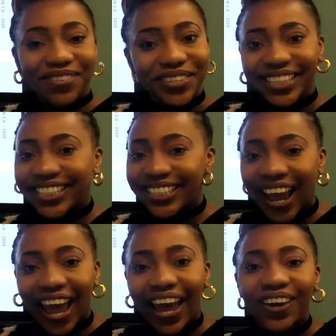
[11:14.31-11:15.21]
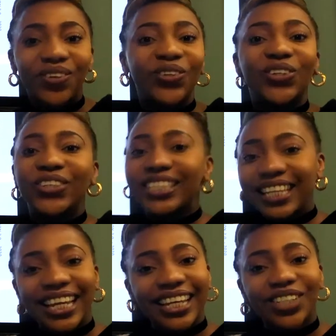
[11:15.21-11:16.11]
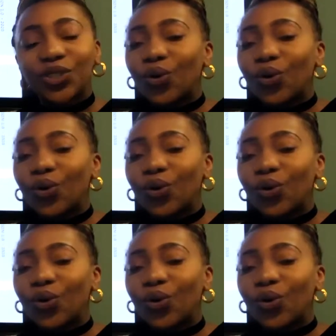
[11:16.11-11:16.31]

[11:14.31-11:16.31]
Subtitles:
me to share or teach,